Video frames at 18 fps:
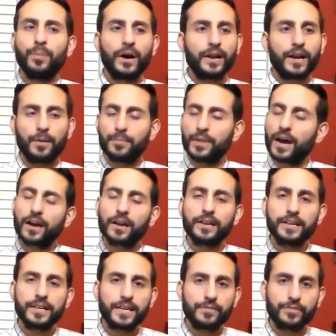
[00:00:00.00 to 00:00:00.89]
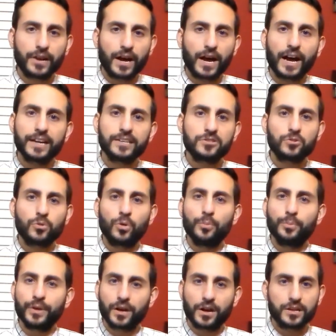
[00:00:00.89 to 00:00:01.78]
but I'm not going to give it a high
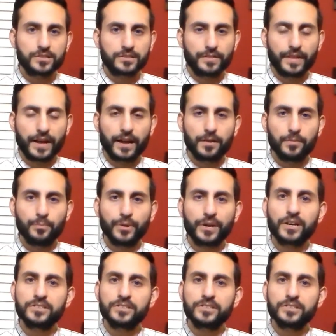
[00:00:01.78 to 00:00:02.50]
score because of that,